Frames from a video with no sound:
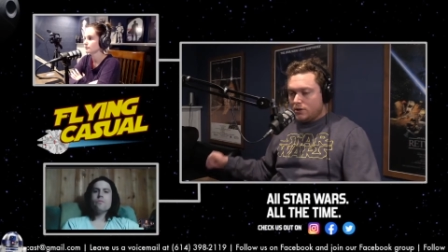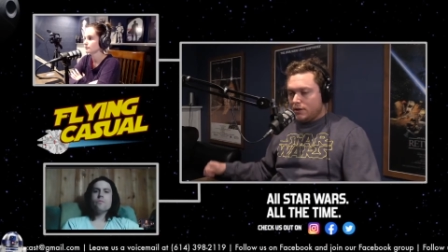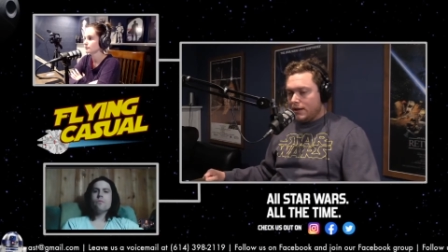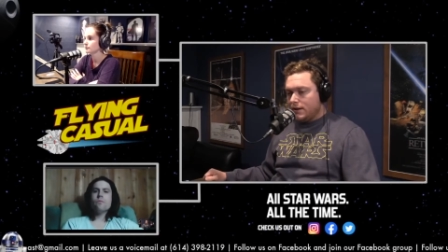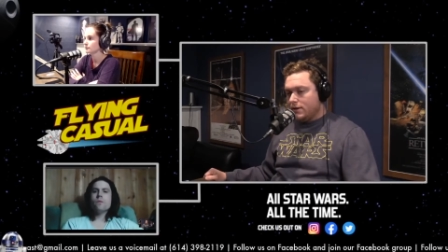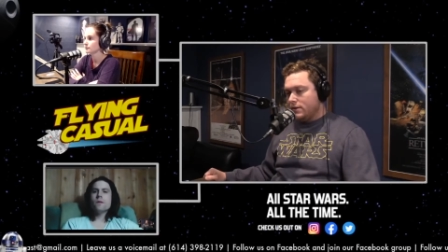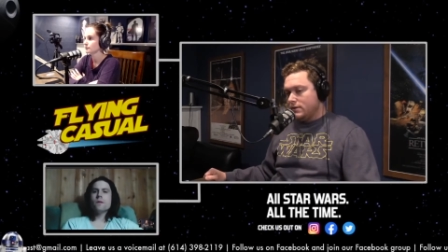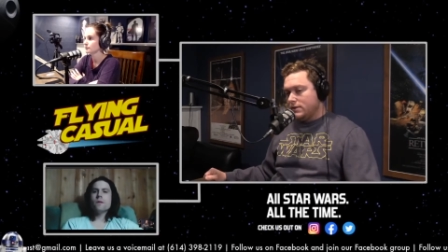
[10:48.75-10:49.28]

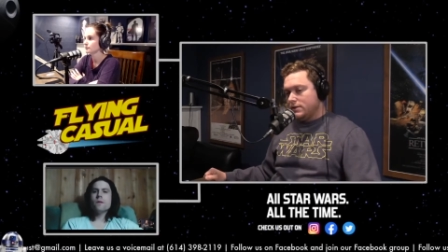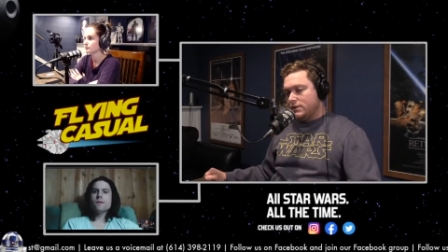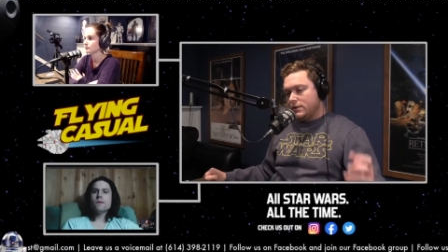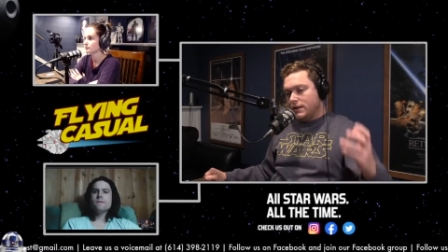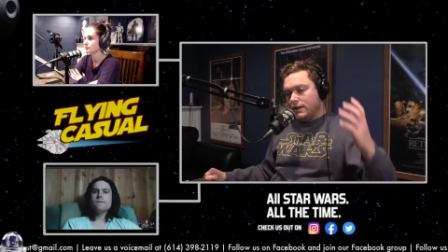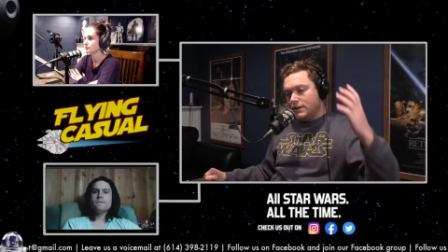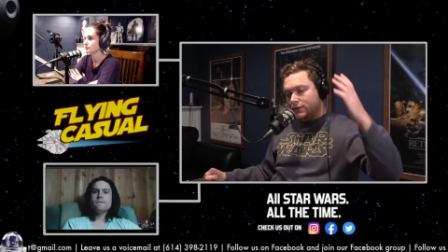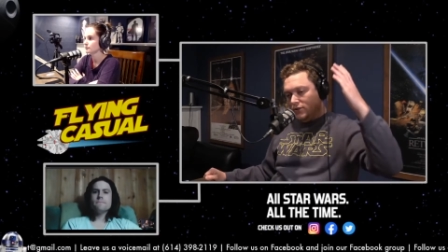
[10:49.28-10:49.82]
there's
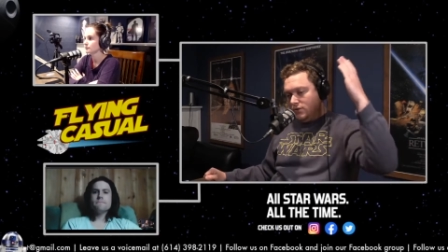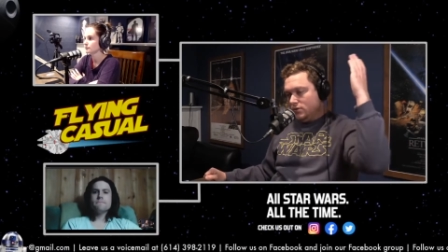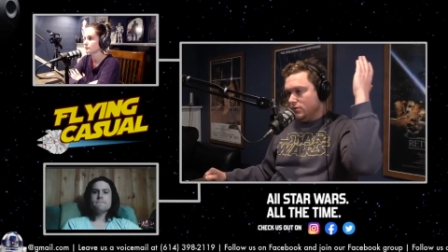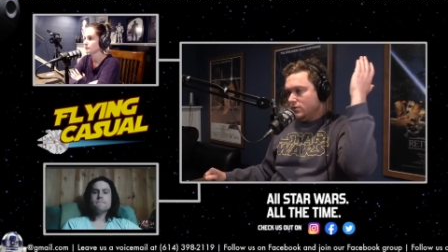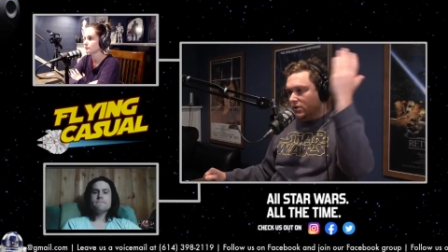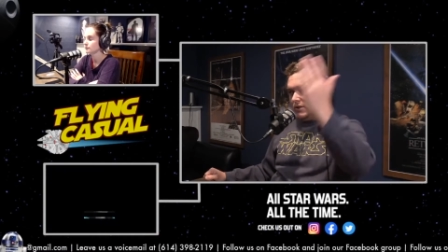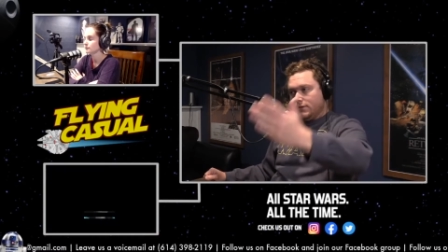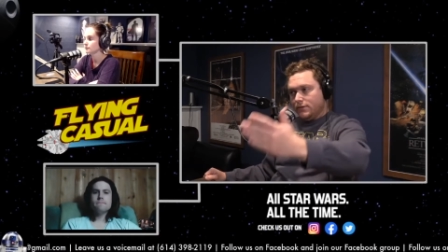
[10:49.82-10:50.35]

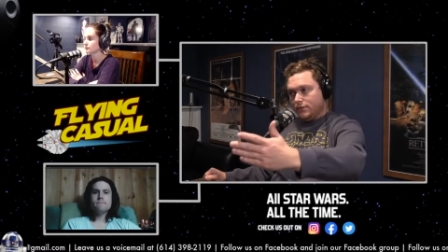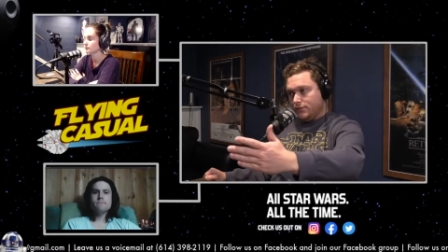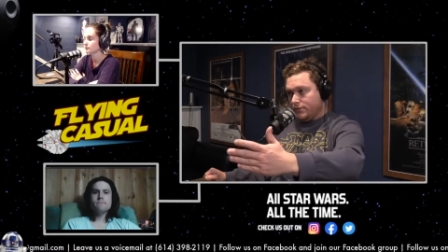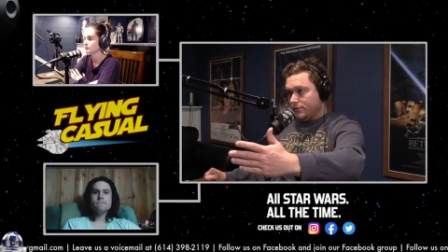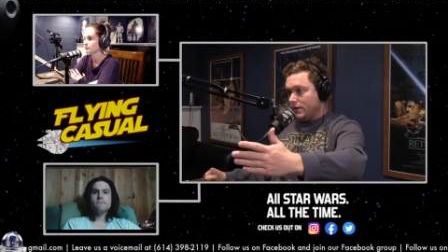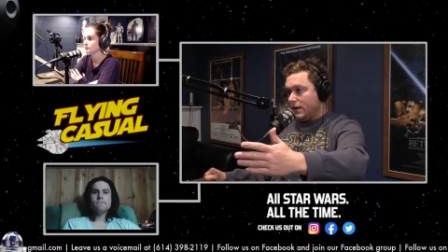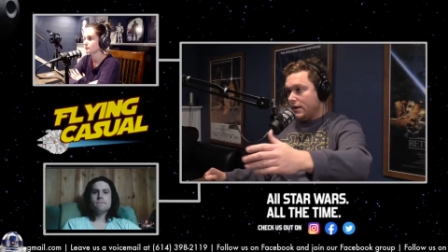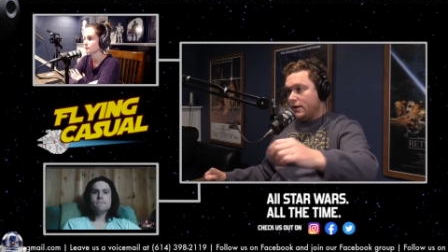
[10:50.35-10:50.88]
exclusive
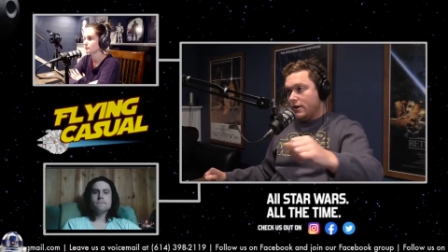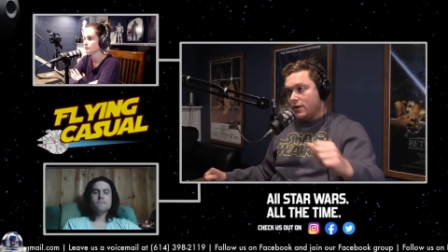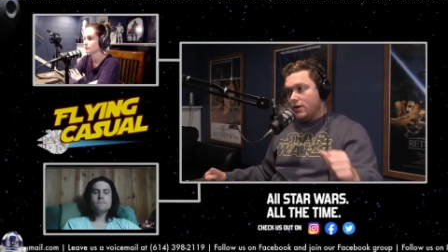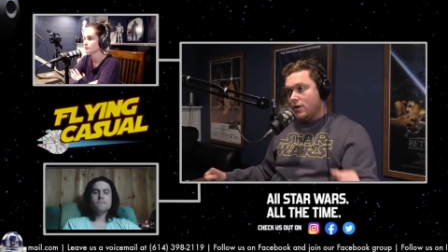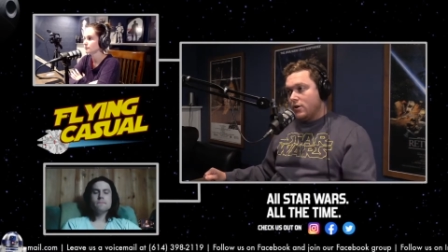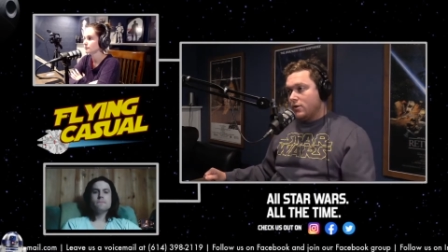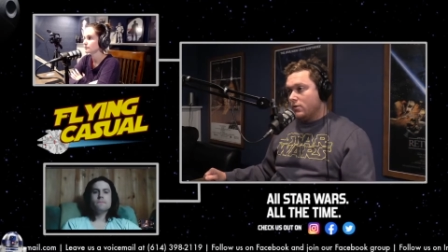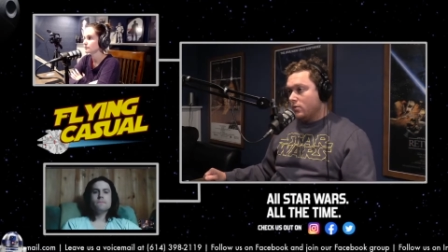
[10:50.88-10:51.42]

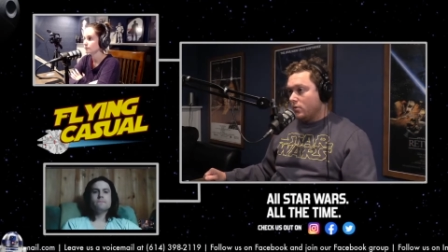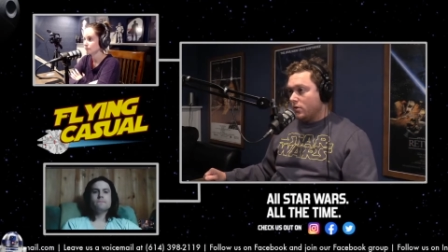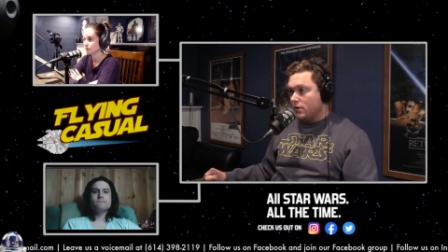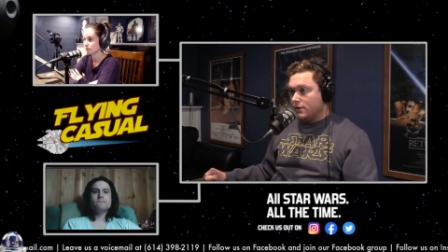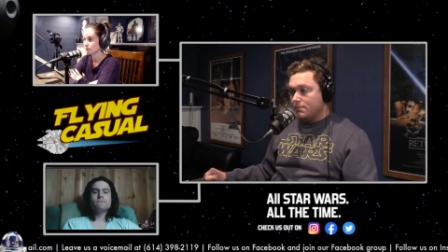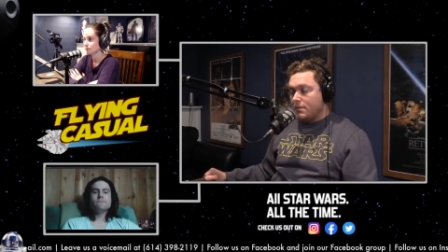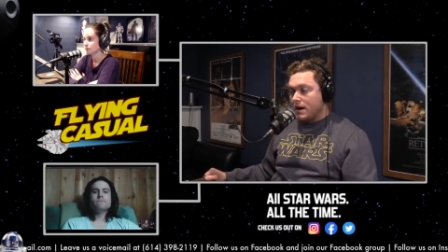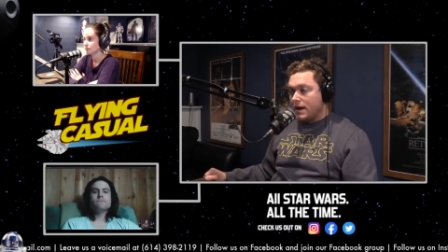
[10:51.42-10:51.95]
artwork
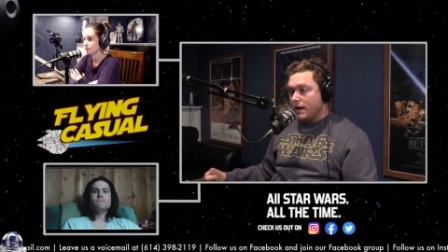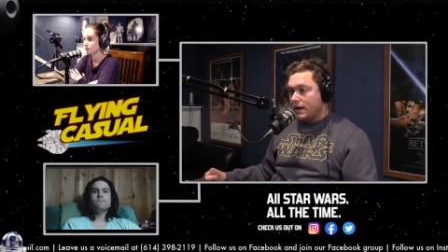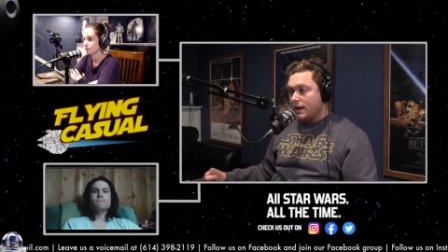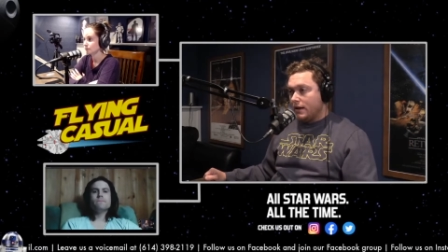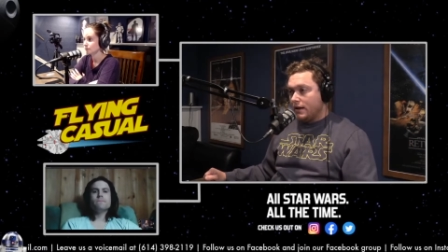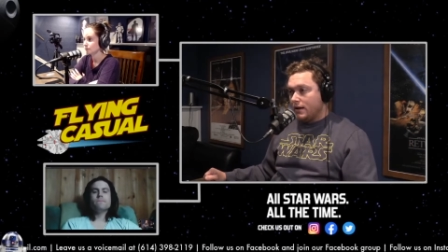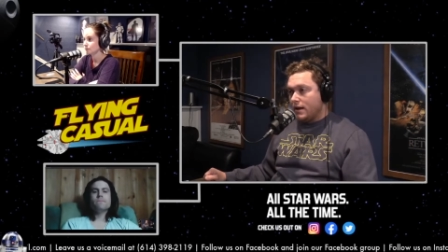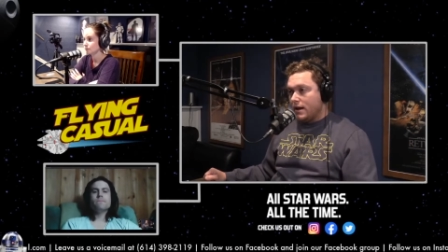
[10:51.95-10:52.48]

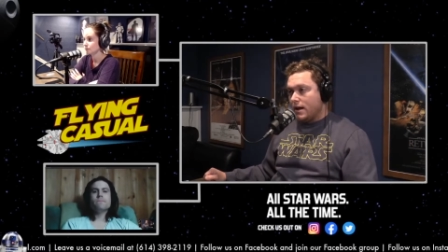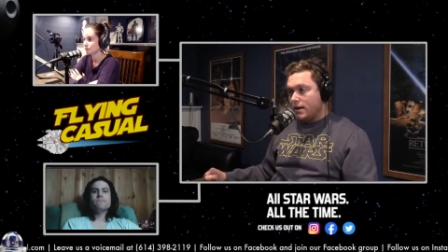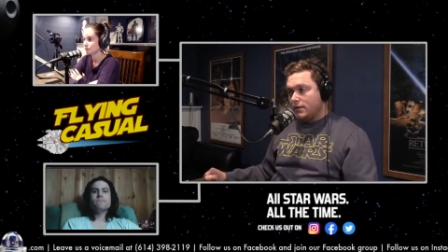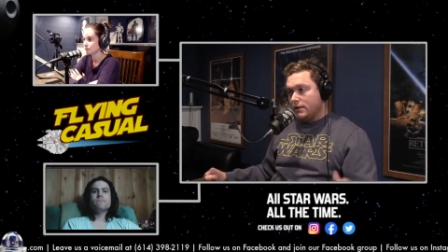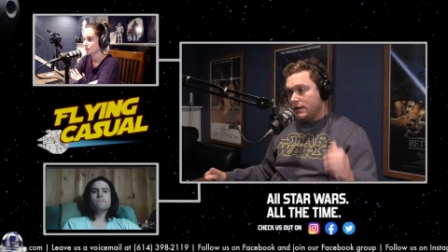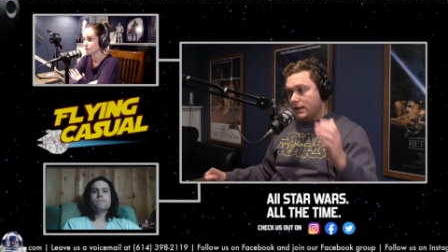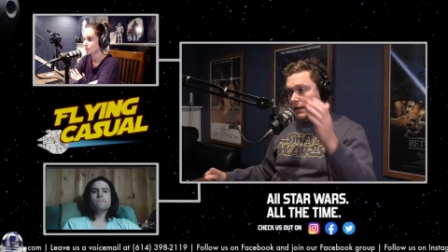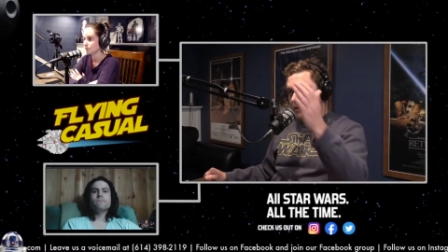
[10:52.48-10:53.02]
by
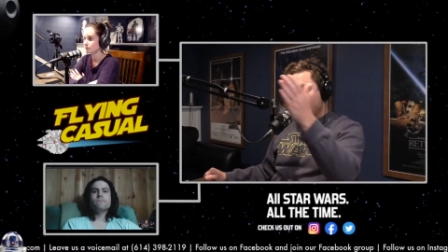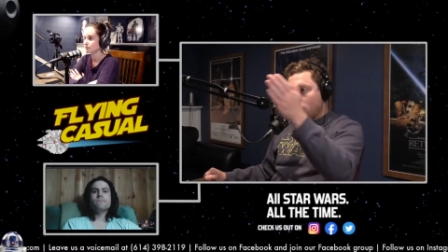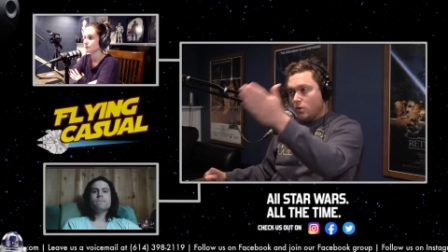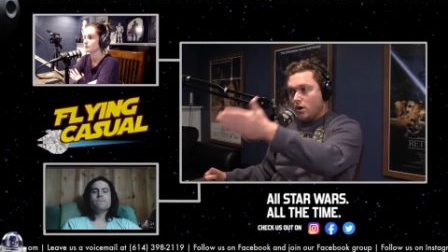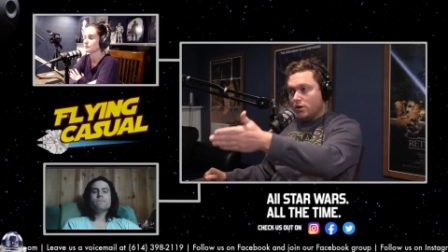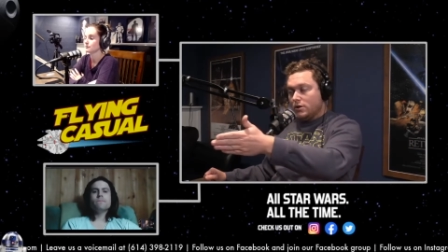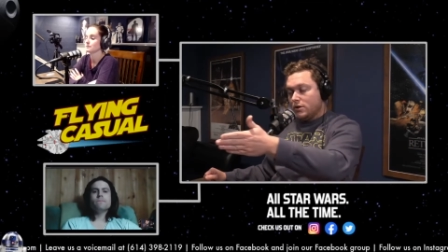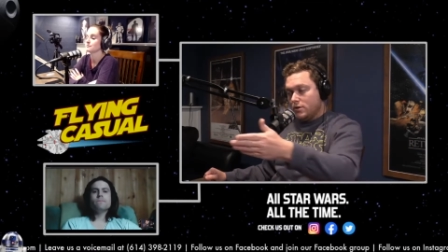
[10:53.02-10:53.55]
Holly
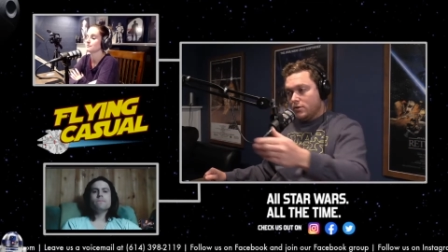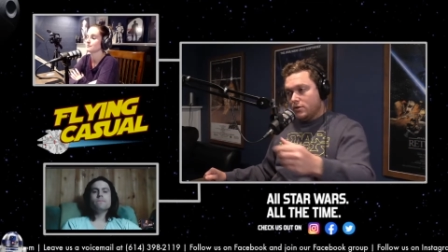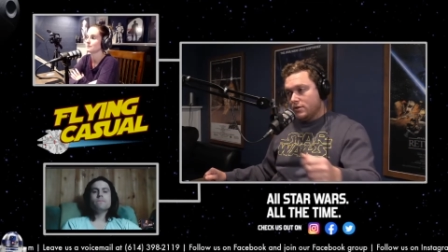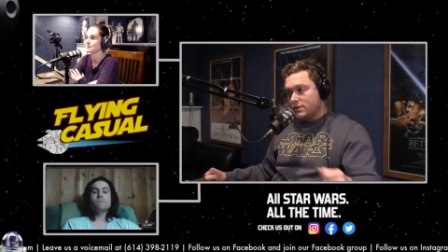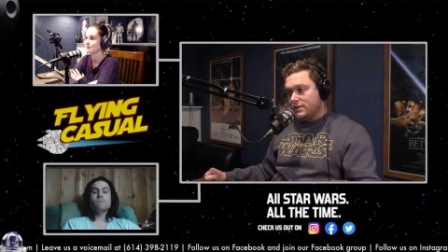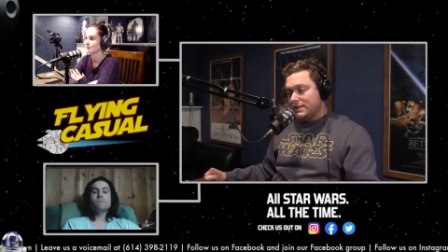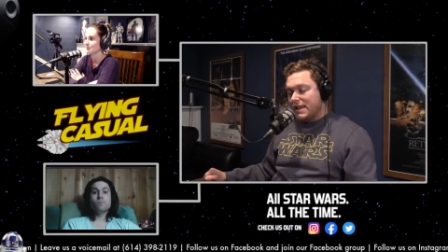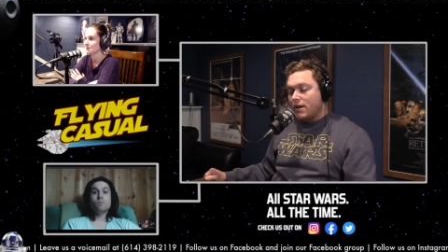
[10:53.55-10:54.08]
Walho
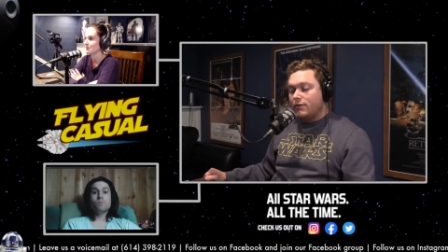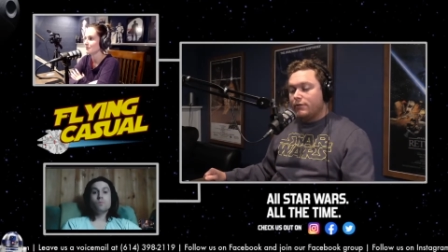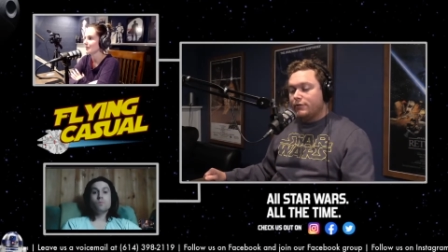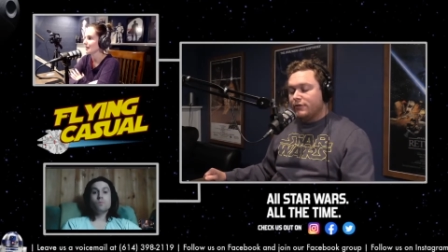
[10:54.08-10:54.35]
herself.